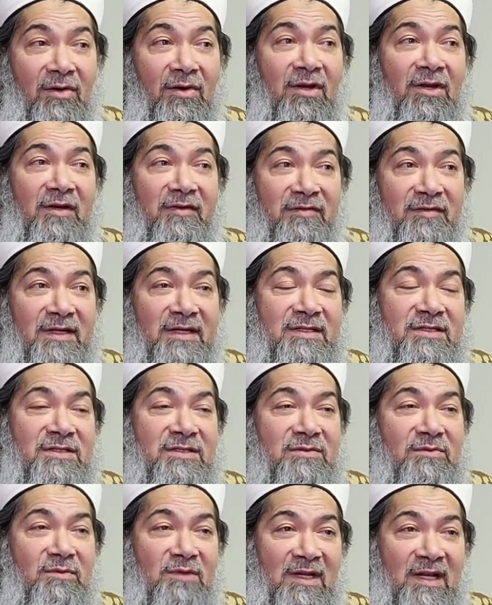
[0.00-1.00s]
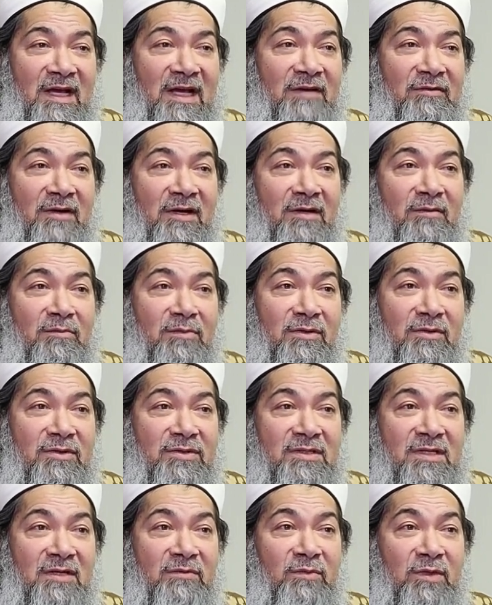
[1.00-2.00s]
All of us will have our
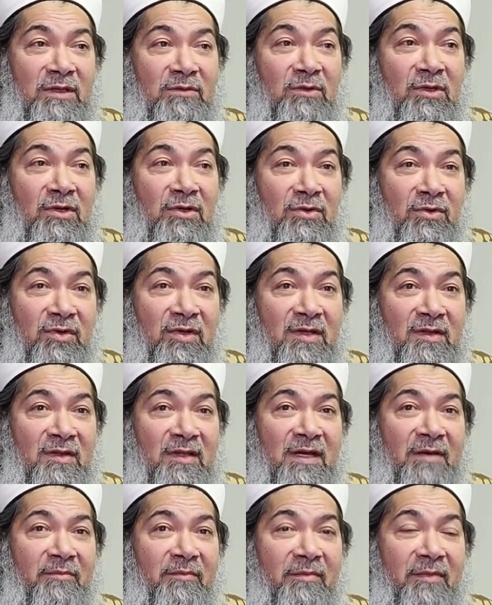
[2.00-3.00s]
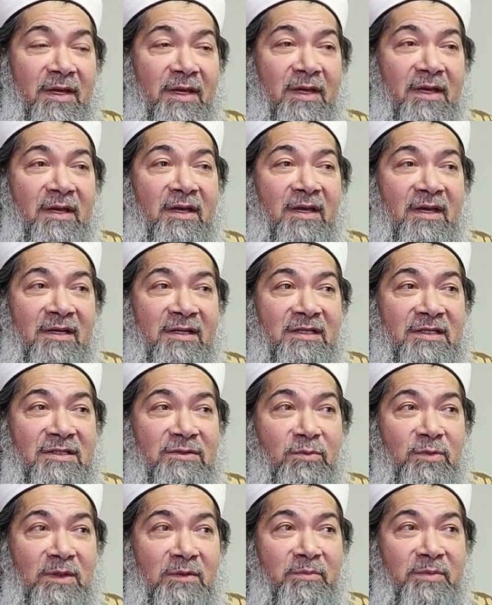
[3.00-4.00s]
books and we will look in them. And
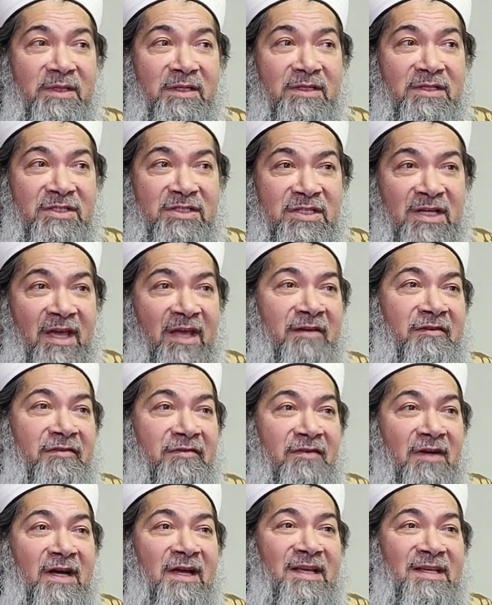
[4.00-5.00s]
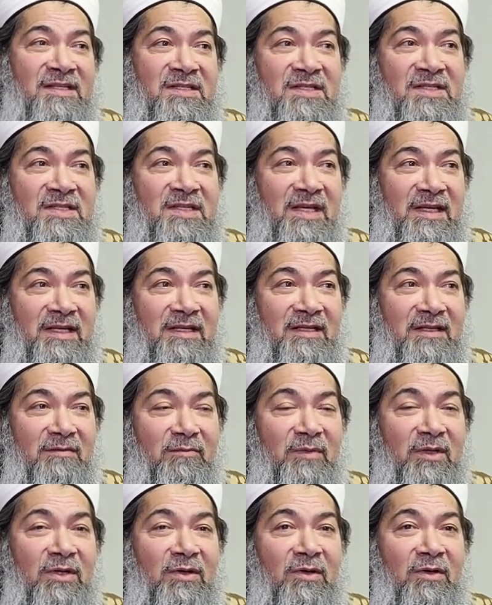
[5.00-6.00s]
it will be a terrifying scene,
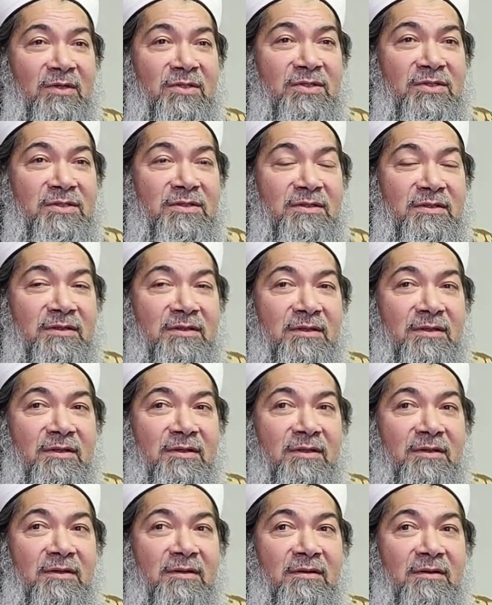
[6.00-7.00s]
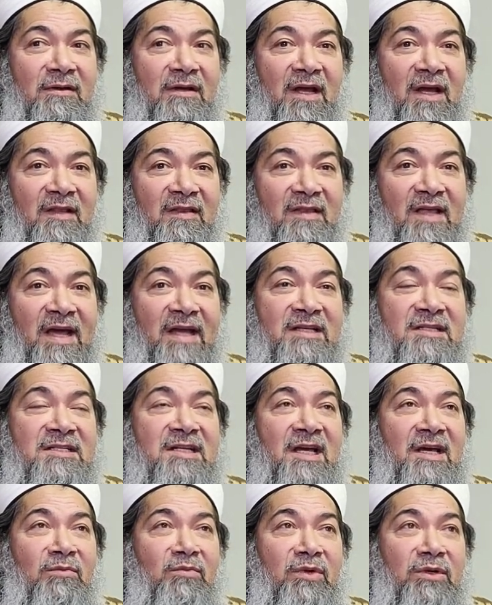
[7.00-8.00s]
because at that
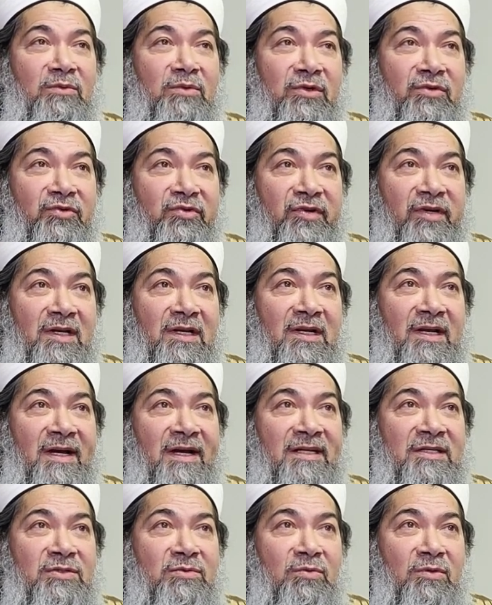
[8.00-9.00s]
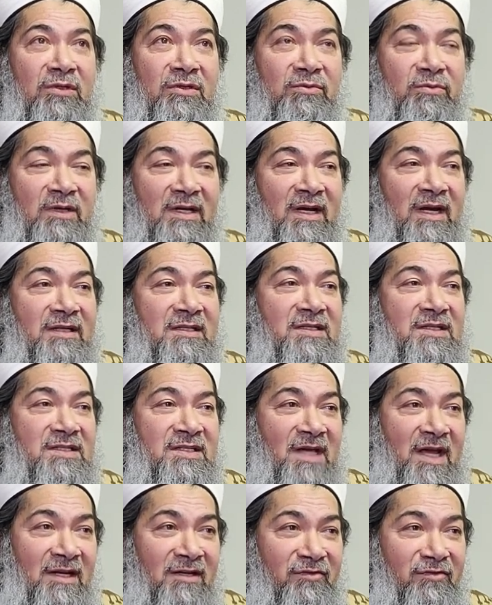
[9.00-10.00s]
time we will realize what we had
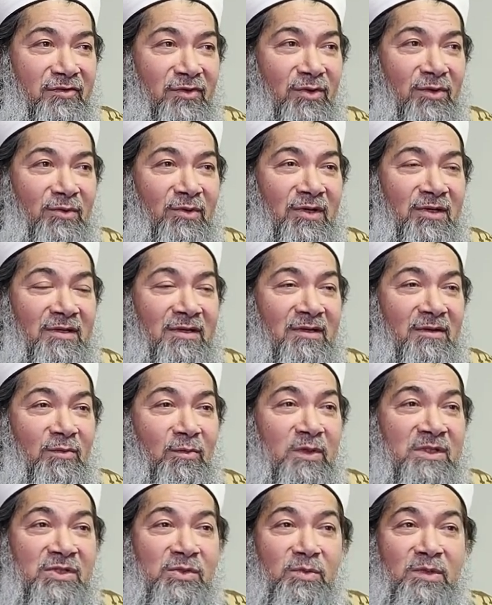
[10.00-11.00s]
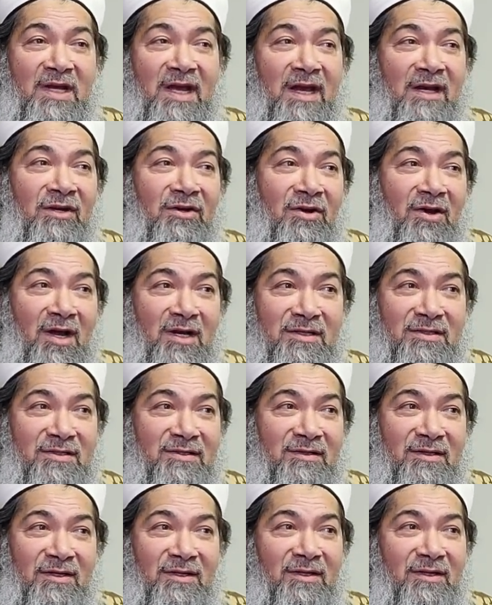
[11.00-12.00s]
sent forward, which we had
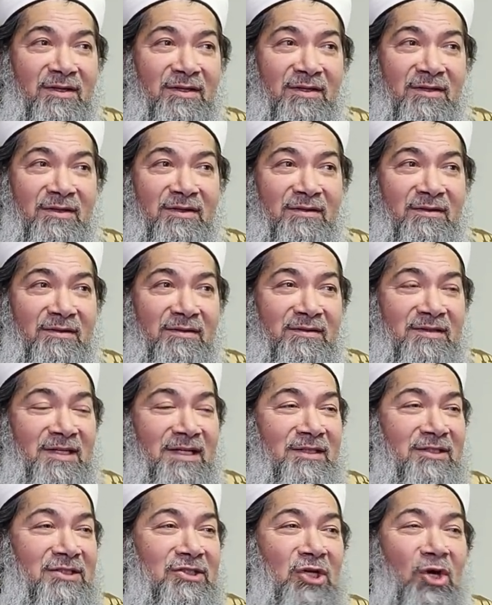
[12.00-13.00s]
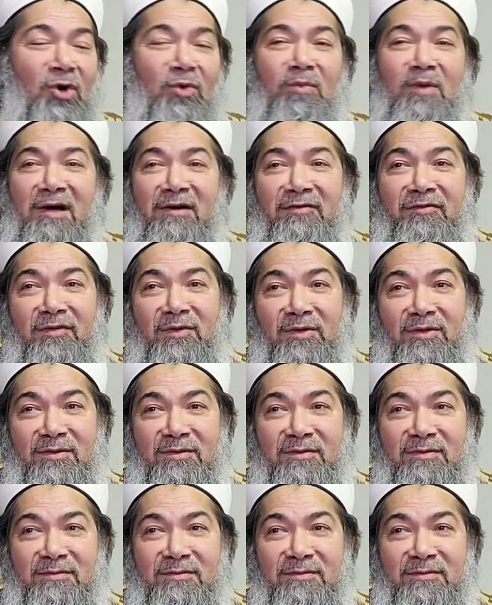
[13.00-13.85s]
not done tawbah for,